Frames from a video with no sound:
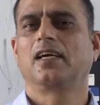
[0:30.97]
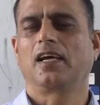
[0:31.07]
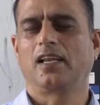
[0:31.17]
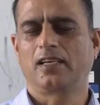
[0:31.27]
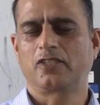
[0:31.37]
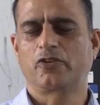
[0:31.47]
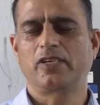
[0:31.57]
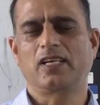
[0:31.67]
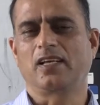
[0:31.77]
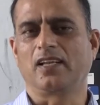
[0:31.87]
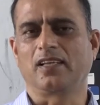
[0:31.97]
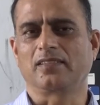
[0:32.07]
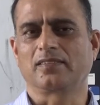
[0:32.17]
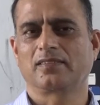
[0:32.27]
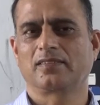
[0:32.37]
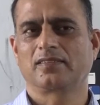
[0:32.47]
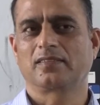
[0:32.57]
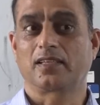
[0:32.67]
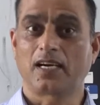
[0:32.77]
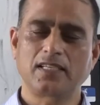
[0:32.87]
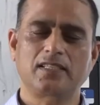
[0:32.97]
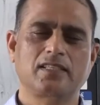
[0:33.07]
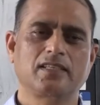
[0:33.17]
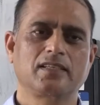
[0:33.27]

electronically, right?